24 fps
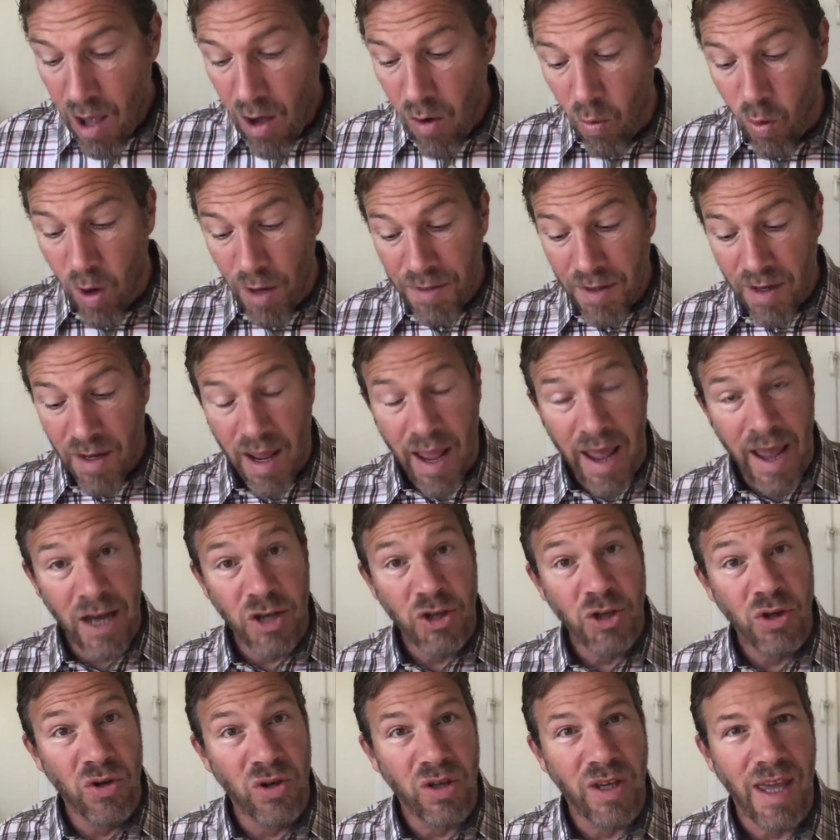What the
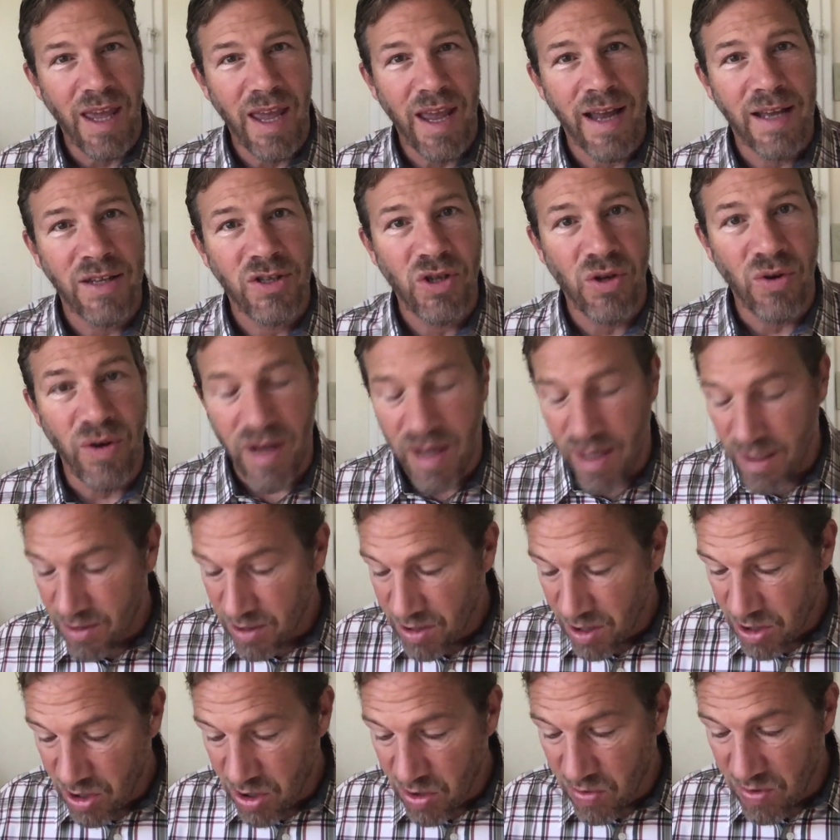National Cancer
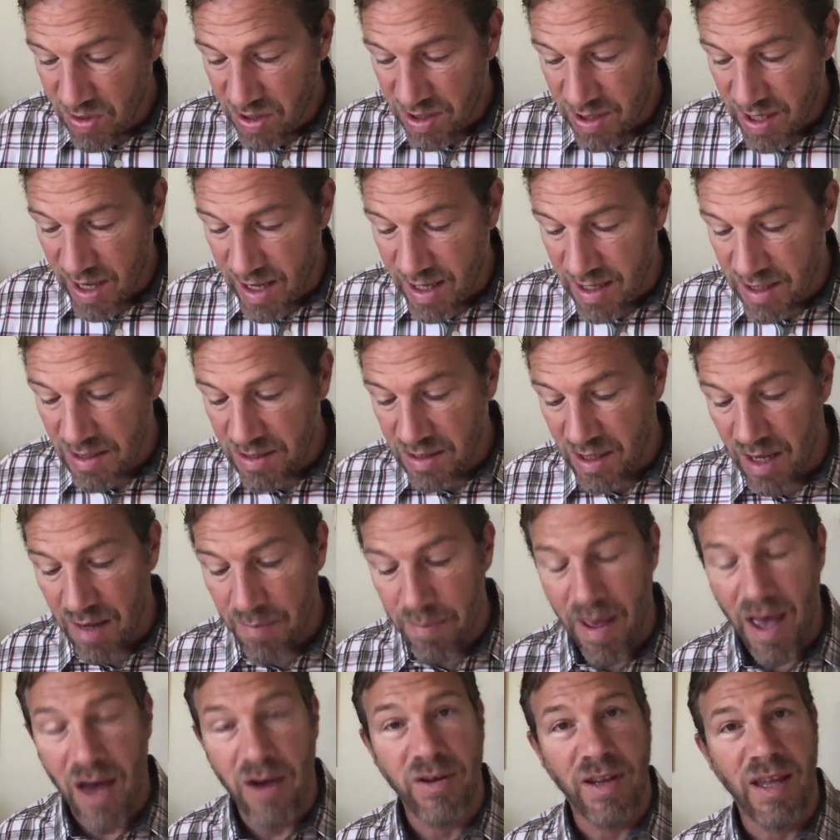Institute says
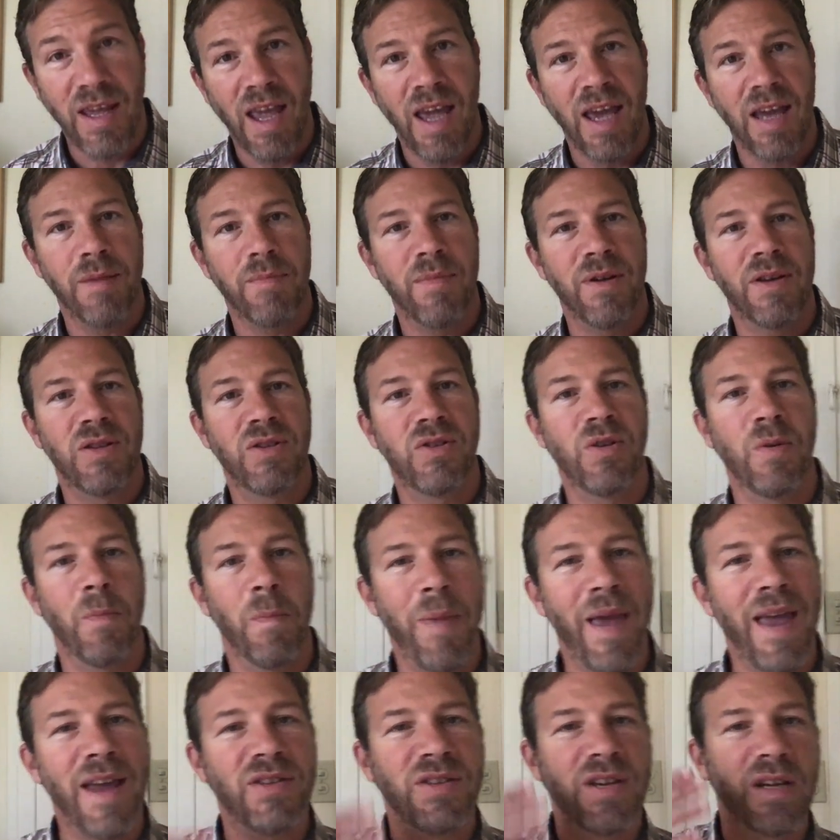about cannabis,
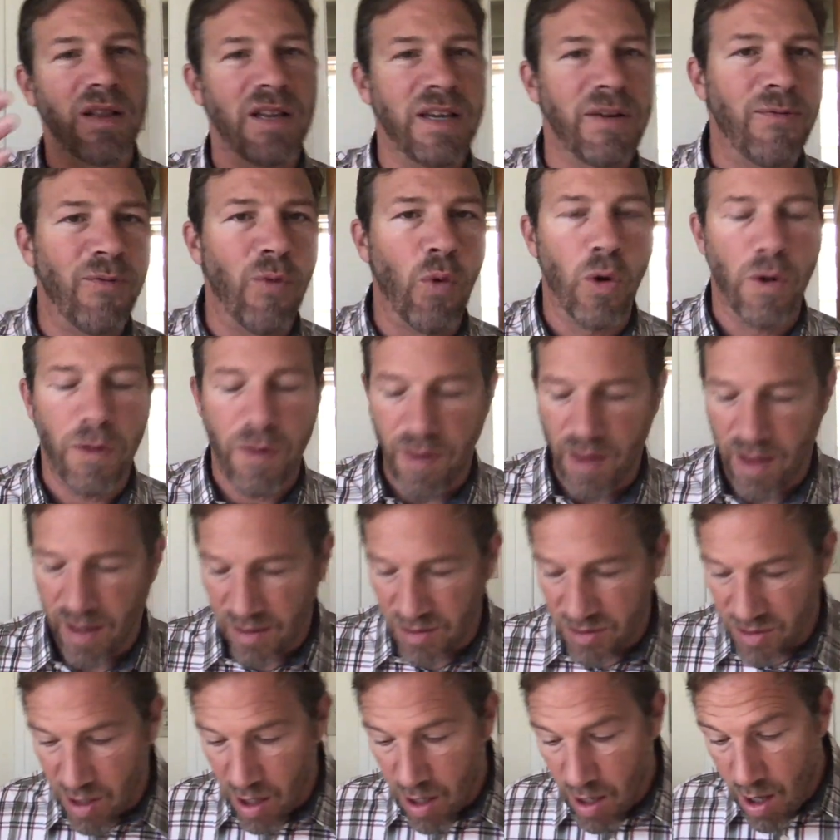basically four
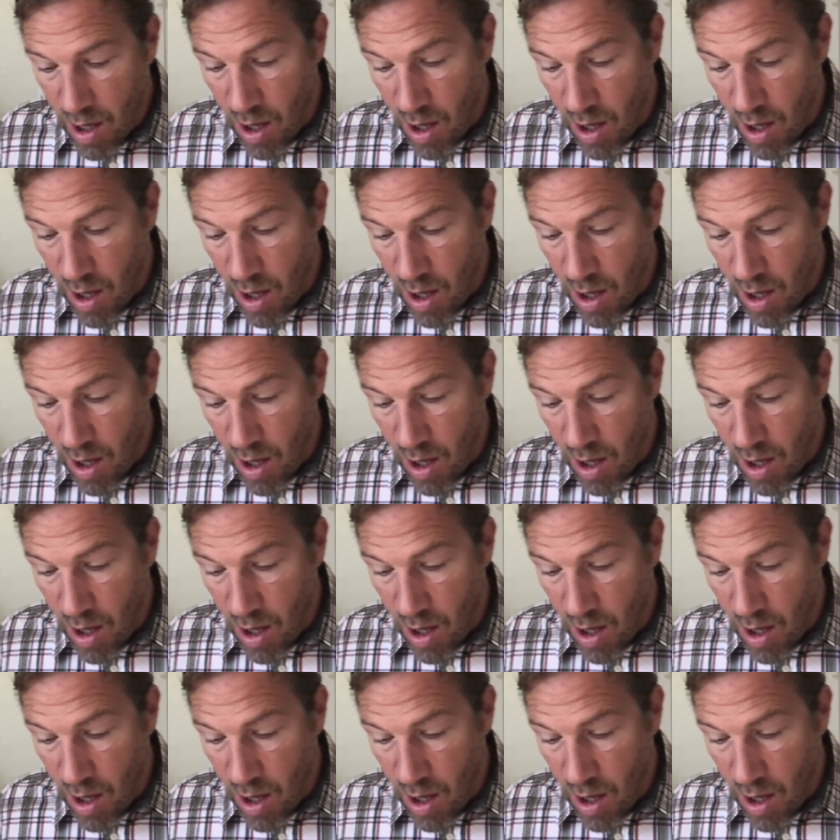things.